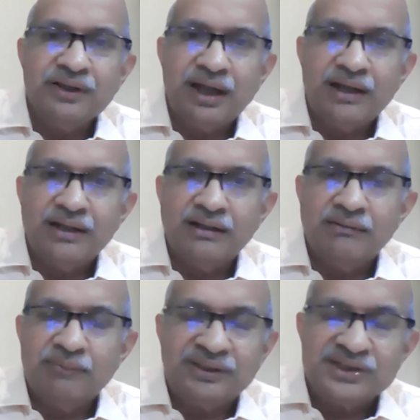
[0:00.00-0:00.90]

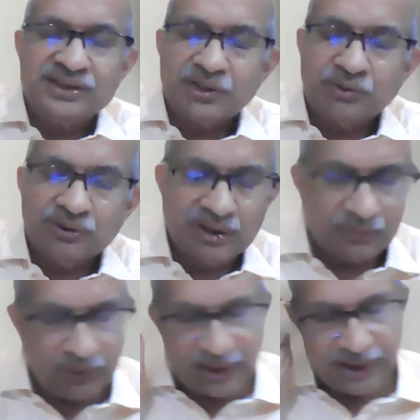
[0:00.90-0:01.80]
methods are
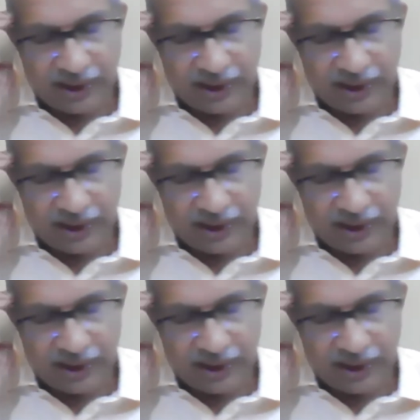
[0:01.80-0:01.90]
the only